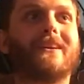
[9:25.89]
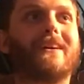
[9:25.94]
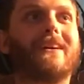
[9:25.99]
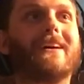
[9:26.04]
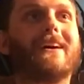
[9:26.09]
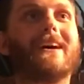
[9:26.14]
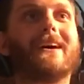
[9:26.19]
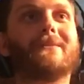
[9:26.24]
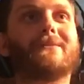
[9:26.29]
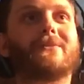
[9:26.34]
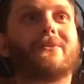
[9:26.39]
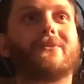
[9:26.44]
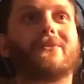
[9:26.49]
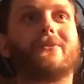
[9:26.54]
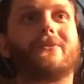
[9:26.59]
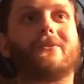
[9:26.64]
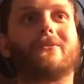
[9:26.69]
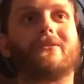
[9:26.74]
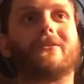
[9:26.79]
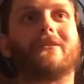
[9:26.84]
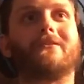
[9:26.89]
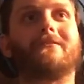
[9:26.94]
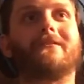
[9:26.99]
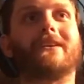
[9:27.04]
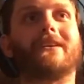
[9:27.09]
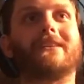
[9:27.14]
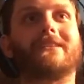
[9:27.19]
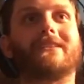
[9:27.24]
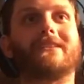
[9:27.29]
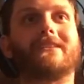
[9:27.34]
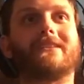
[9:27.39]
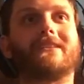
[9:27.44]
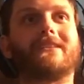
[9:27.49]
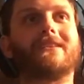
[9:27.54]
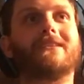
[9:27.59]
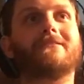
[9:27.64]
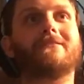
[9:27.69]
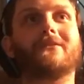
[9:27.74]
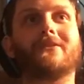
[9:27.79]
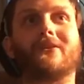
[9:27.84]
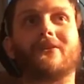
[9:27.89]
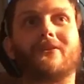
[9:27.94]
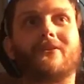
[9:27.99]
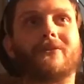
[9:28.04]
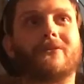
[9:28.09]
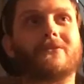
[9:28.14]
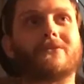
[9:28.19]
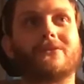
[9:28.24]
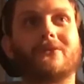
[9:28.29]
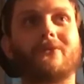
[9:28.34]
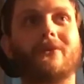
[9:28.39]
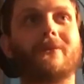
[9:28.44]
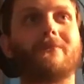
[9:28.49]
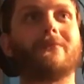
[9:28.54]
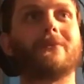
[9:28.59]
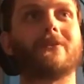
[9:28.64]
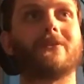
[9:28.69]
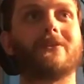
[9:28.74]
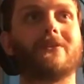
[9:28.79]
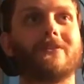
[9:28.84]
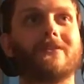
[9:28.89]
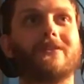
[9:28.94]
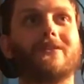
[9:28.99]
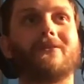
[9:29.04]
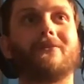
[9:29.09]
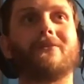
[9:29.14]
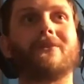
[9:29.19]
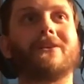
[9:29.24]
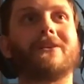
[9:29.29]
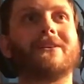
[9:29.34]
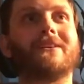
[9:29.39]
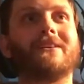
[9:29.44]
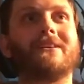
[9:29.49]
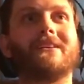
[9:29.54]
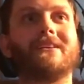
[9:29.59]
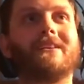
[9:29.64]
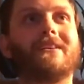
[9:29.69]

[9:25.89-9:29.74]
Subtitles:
I absolutely love that thing. Even though it was a replica, you know what?